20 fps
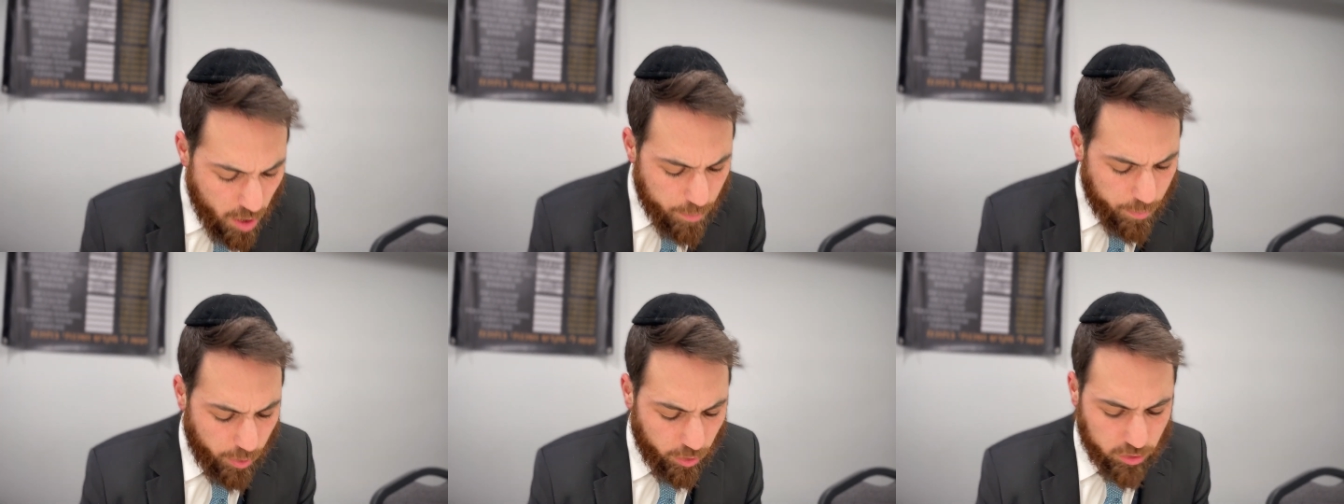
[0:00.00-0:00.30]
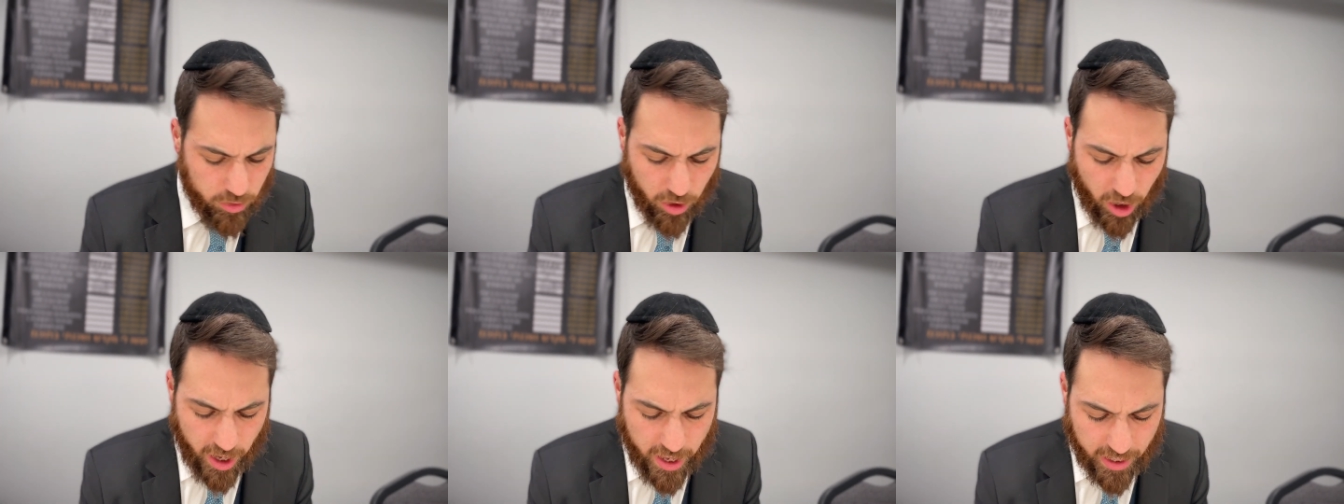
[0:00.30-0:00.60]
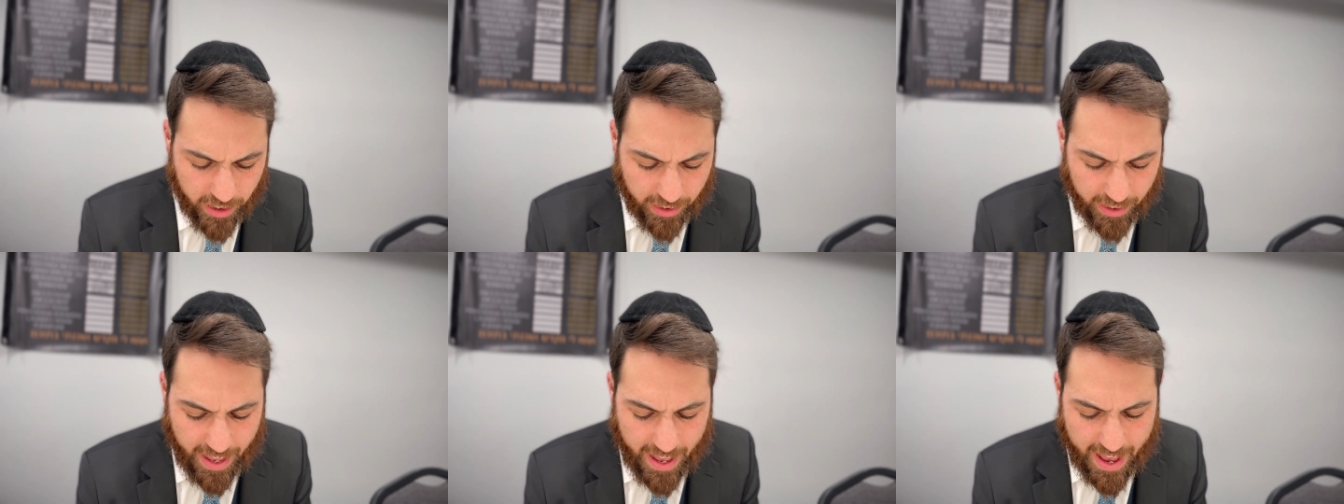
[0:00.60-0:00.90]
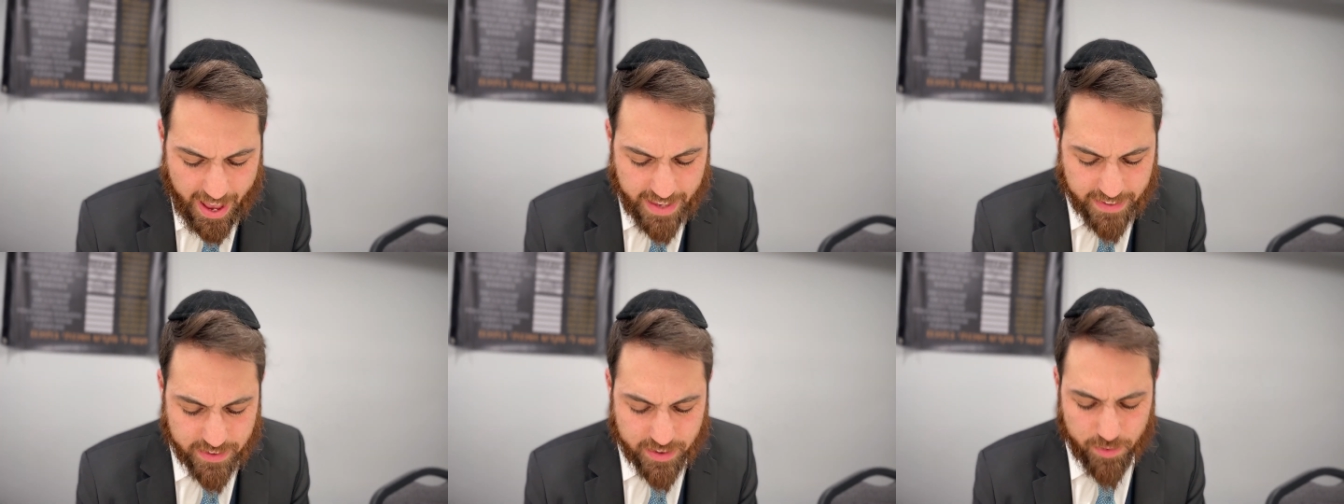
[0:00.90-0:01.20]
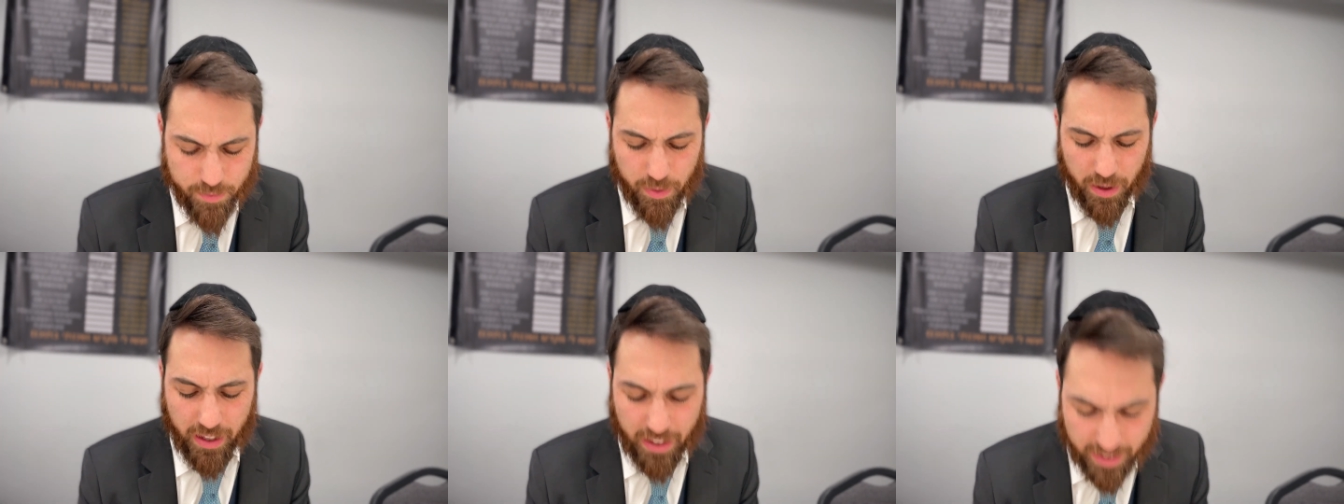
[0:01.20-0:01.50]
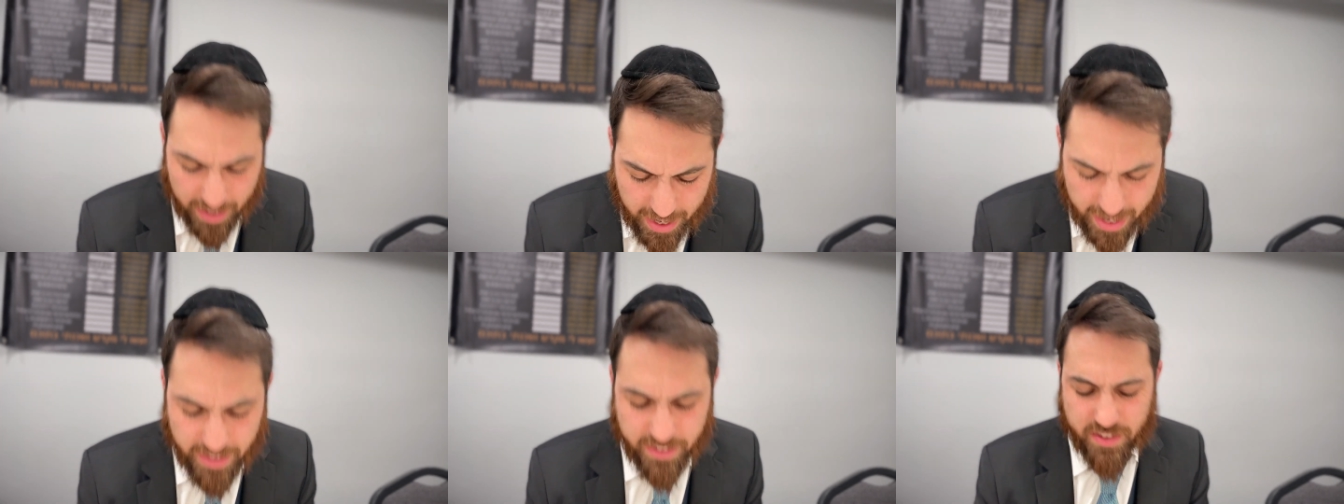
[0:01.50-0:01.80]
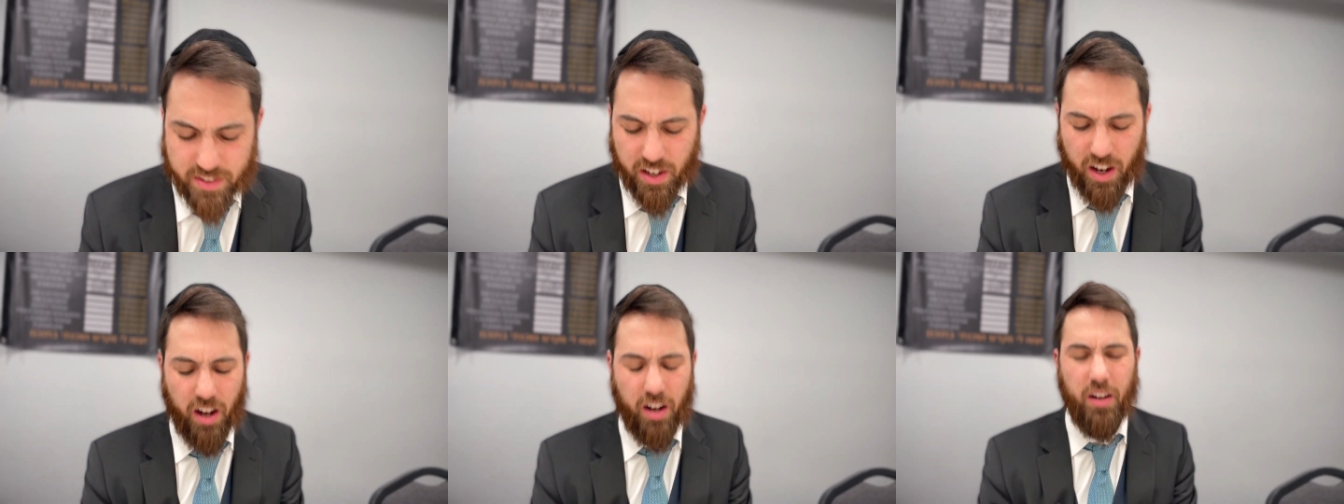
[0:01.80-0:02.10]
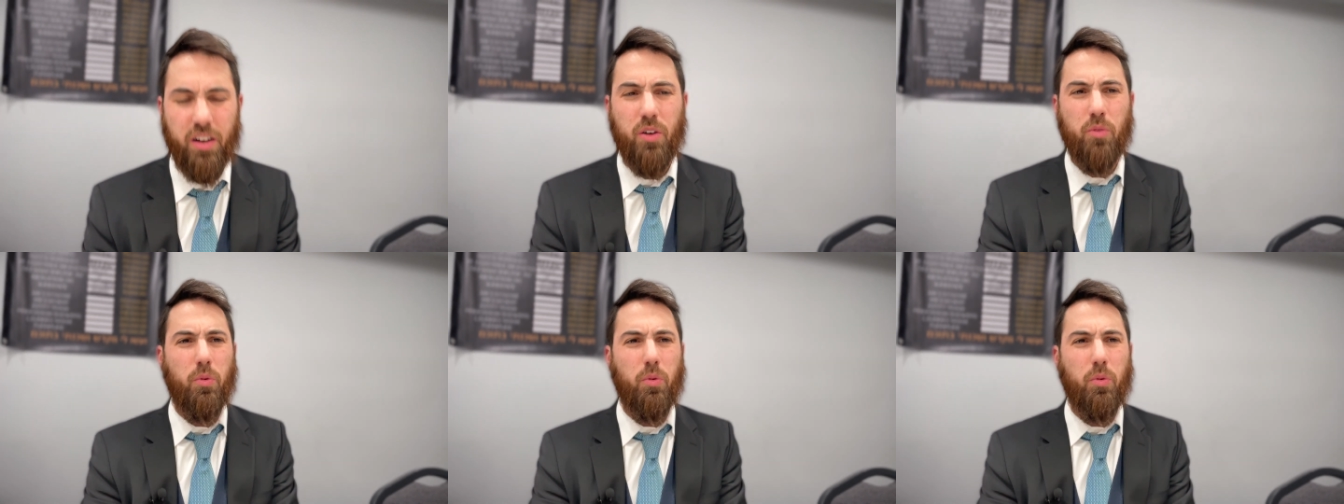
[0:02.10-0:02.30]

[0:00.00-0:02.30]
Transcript: paroiches mechitza.